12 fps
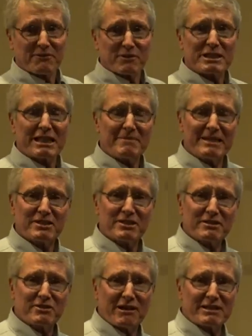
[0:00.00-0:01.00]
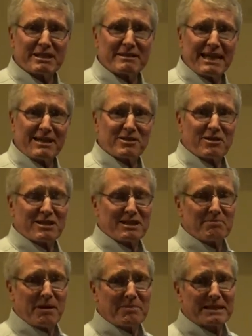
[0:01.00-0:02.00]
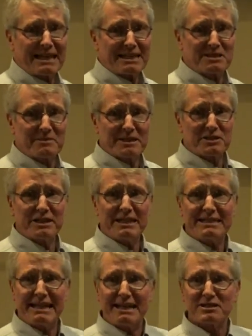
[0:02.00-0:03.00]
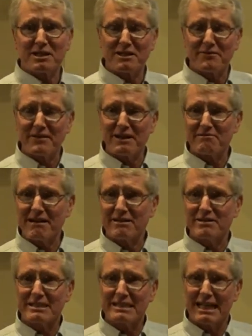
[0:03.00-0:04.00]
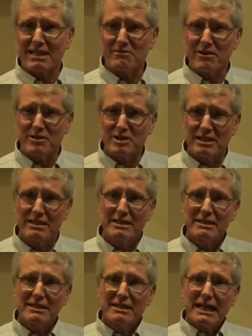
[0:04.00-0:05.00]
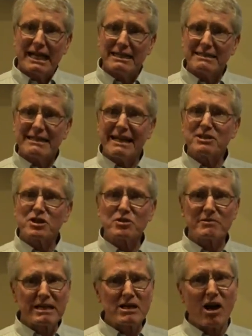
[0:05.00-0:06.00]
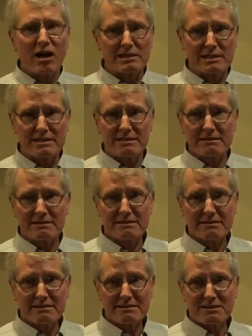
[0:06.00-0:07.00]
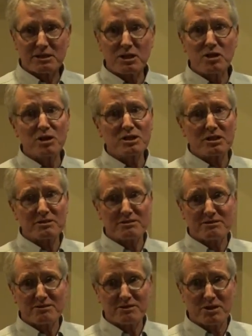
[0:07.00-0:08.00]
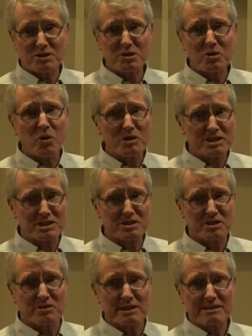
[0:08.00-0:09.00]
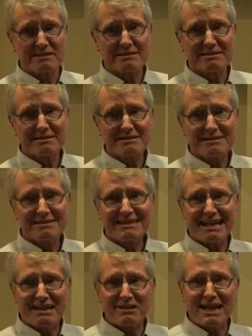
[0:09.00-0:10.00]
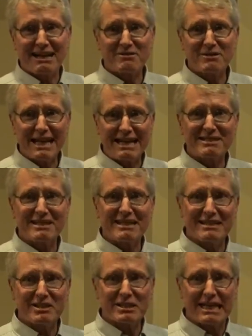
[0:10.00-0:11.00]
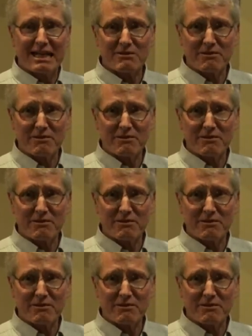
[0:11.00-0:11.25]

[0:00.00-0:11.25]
first time he tries to take it on a public exhibition, he takes it to the fairground in Santa Rosa, and it takes 3 carts. And he hooks the horses to it and takes it into Santa